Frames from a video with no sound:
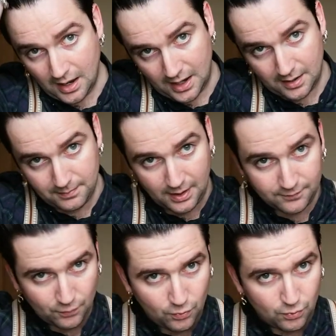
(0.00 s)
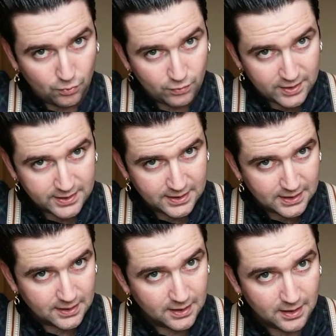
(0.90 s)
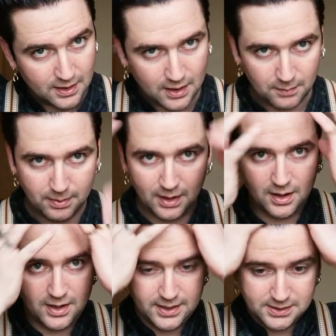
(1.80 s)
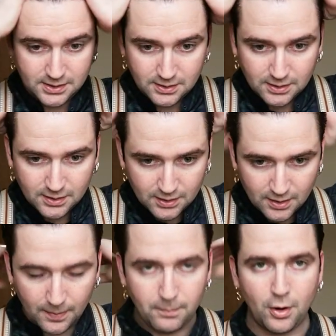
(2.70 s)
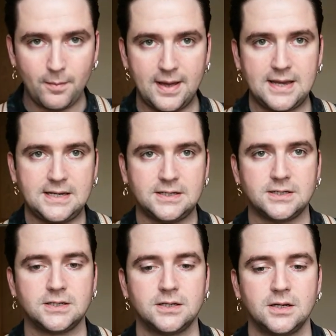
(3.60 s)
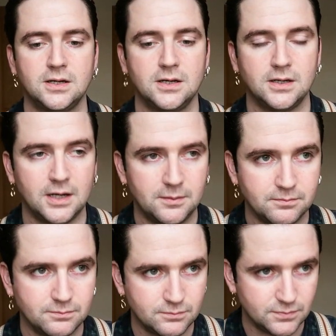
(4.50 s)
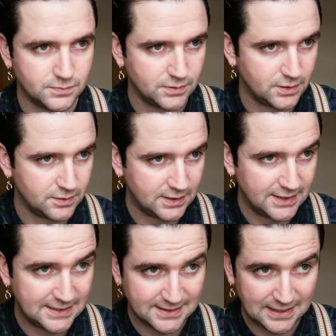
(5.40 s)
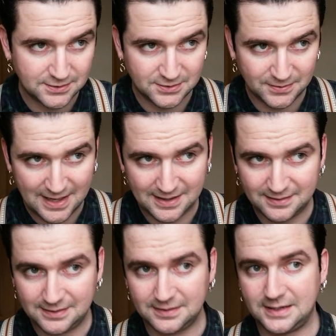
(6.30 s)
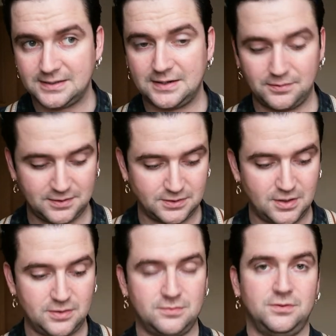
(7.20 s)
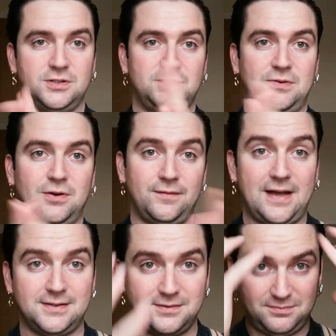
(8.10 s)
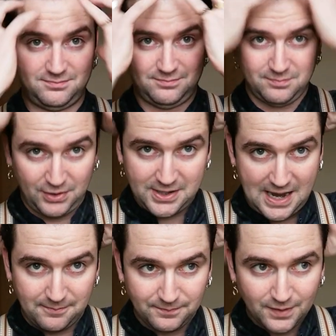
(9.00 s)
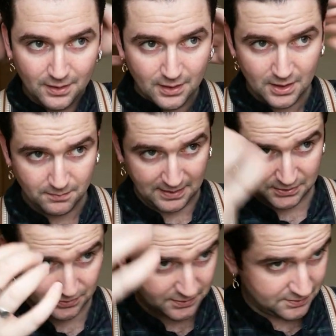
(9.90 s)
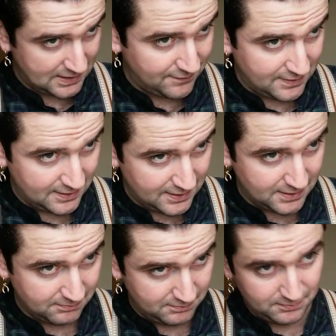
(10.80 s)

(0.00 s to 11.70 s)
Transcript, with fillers: Um, I've already applied the pomade. Um, I don't think you need to see how to do that. In case anyone doesn't know, you just smear it with your hands, put it in there. Make sure it's evenly